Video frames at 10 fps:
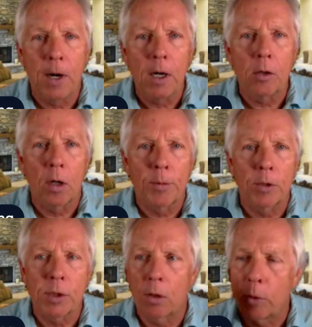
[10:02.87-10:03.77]
alarm goes
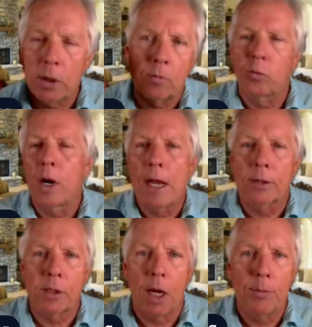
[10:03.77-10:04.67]
on, we run
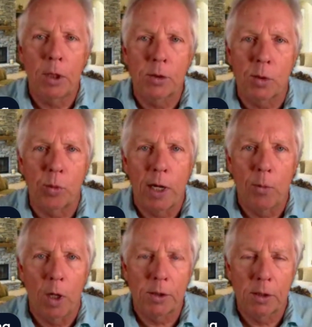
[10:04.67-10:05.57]
outside because the brain
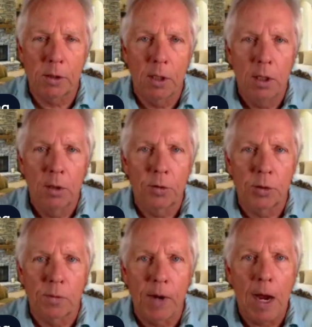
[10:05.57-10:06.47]
wants us to
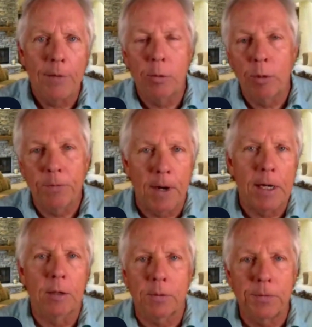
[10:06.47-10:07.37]
survive. Then we find out
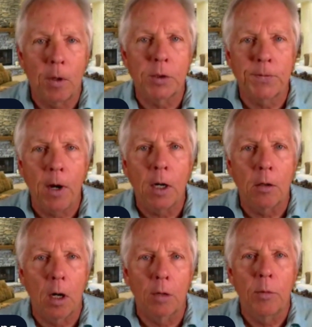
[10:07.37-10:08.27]
it's a false fire
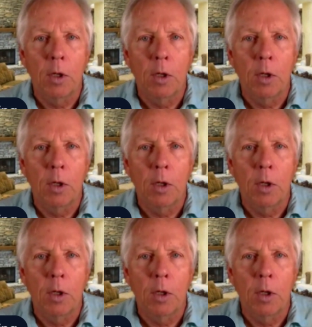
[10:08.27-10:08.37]
alarm.